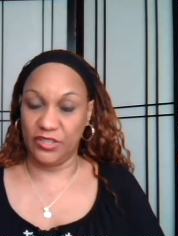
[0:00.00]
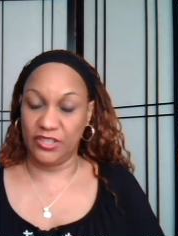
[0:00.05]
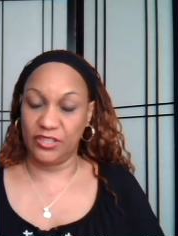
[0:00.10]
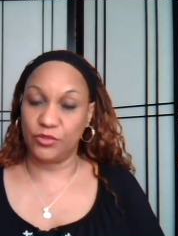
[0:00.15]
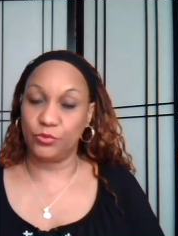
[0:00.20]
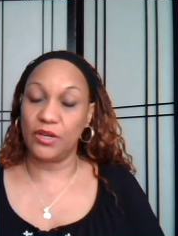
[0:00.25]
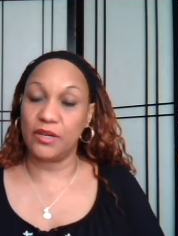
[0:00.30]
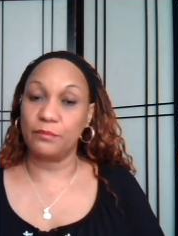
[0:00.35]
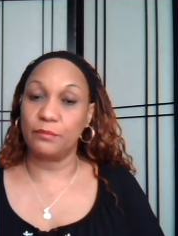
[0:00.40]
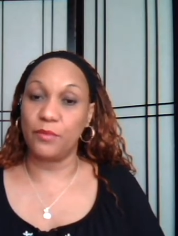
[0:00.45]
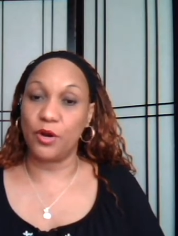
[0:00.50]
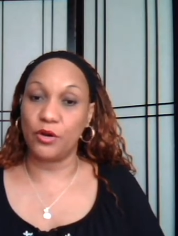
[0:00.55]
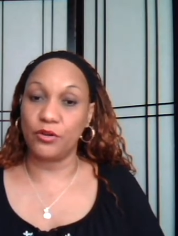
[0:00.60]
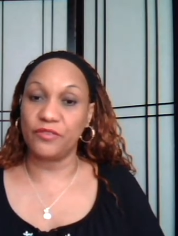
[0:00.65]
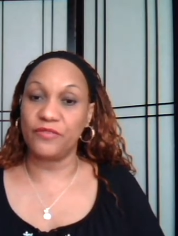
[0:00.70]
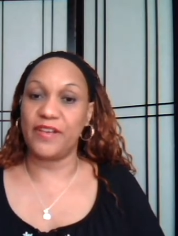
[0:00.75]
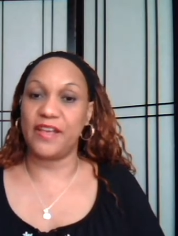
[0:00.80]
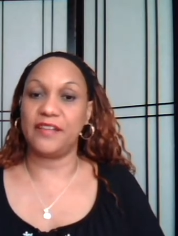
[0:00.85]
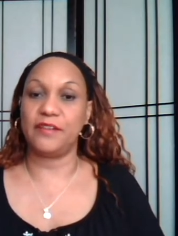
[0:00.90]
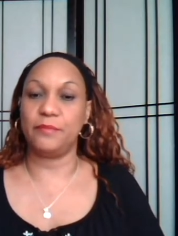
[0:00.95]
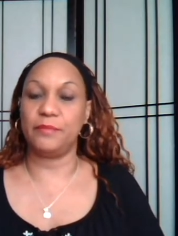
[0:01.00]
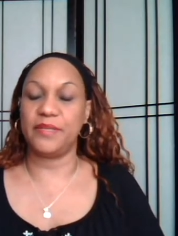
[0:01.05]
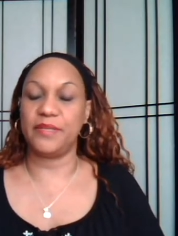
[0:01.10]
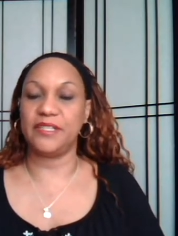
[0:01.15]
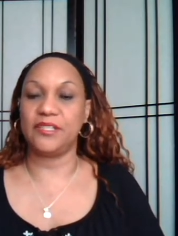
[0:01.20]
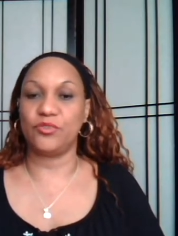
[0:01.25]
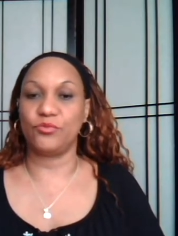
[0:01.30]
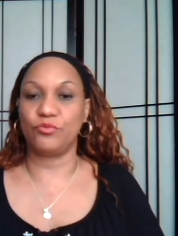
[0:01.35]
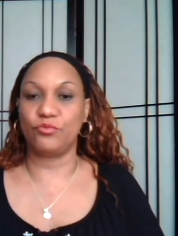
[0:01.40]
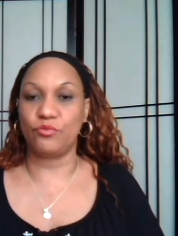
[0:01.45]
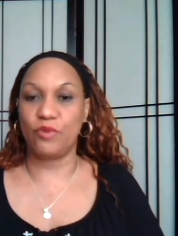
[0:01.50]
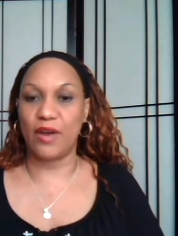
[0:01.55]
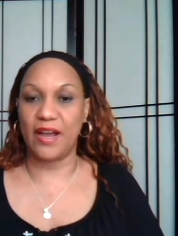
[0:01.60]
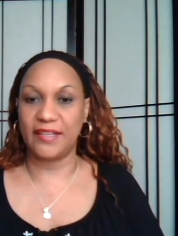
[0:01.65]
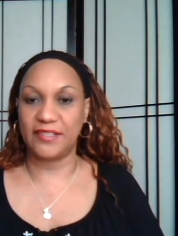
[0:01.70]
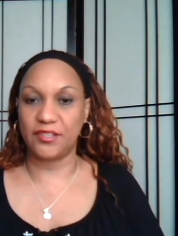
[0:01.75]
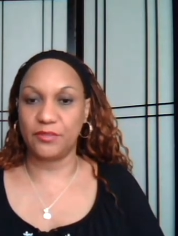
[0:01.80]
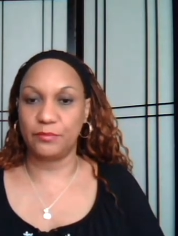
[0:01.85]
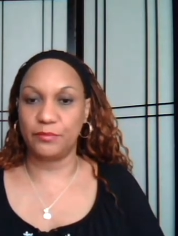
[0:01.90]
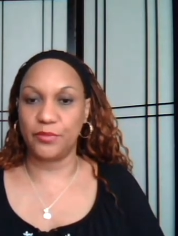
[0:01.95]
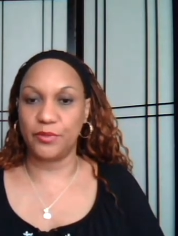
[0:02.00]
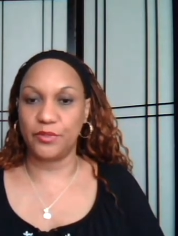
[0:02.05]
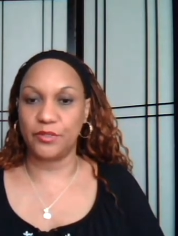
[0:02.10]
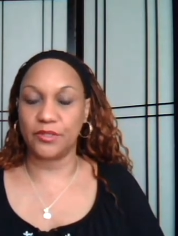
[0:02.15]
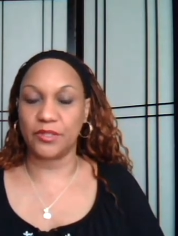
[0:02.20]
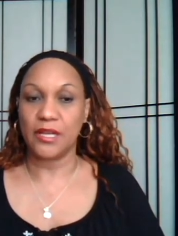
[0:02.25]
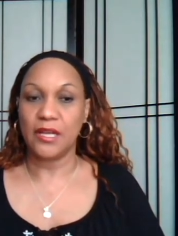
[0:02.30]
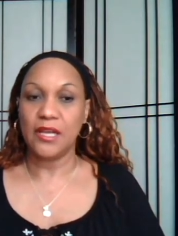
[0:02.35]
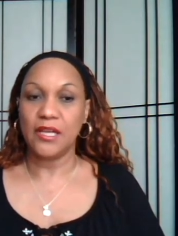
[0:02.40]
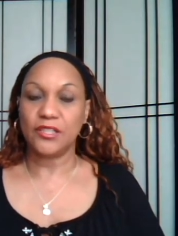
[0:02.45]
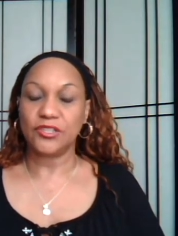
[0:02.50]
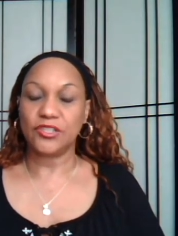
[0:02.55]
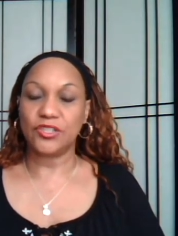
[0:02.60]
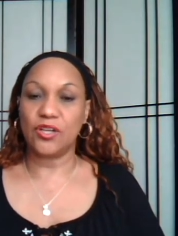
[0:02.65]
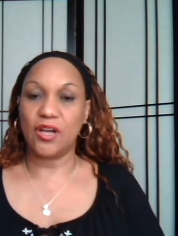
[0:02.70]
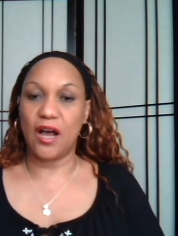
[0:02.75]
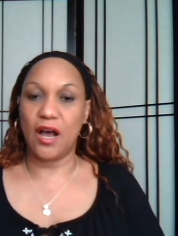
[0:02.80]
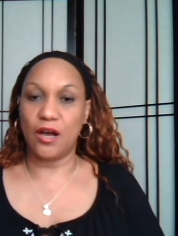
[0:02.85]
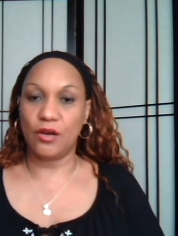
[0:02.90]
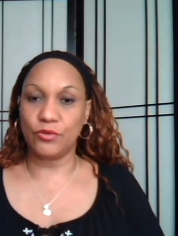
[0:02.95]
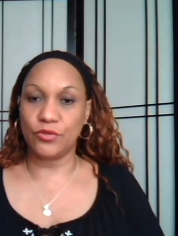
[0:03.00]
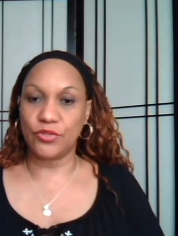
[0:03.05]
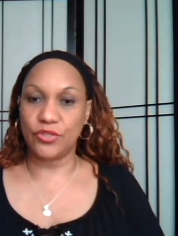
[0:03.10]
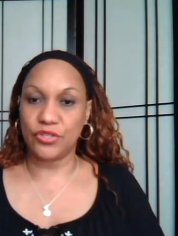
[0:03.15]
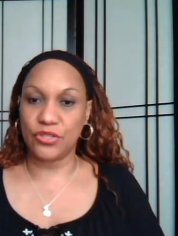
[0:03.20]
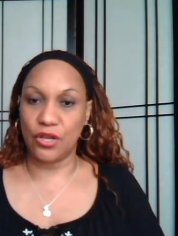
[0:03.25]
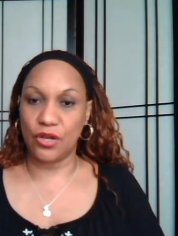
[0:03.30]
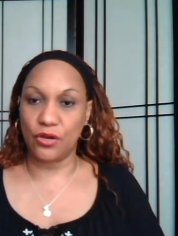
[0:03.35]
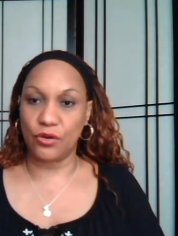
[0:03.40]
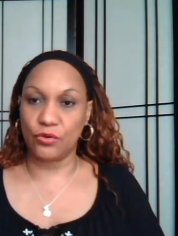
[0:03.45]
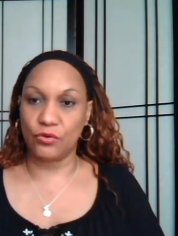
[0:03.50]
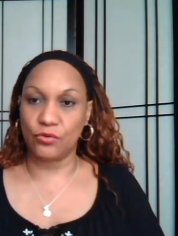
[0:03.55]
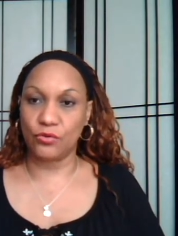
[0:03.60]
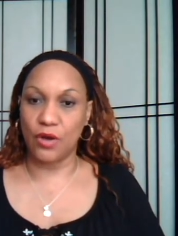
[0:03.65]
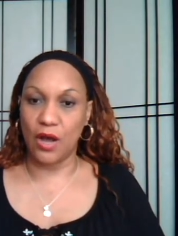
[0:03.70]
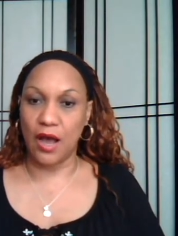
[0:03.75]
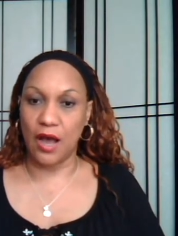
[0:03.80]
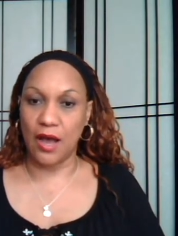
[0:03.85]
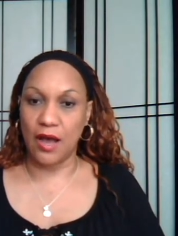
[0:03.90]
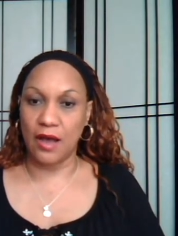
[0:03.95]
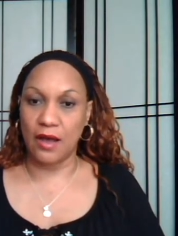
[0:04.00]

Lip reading: is what motivated me to write the book, to also,